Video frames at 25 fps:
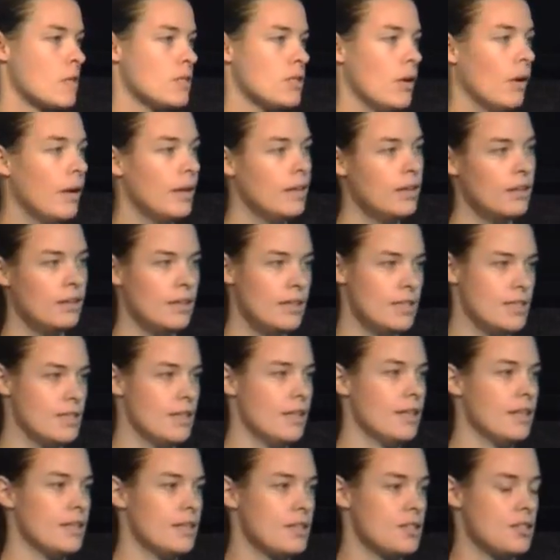So any of these
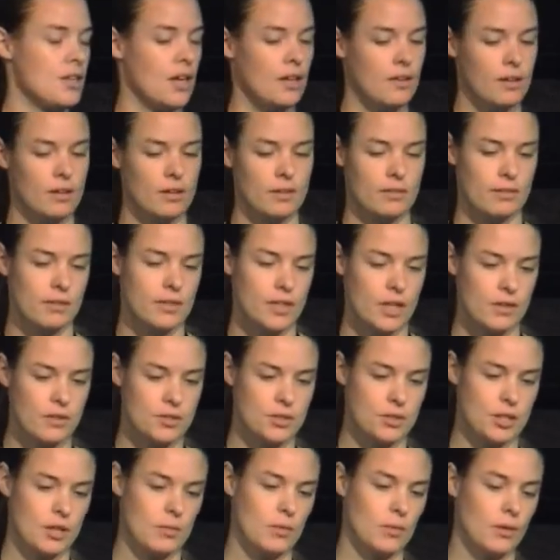things,
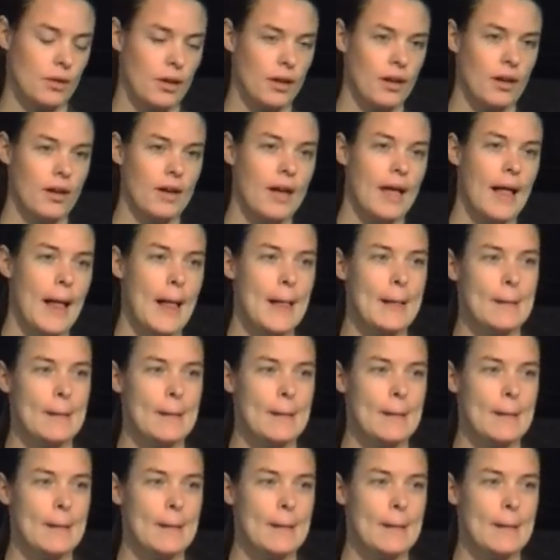JavaScript will go,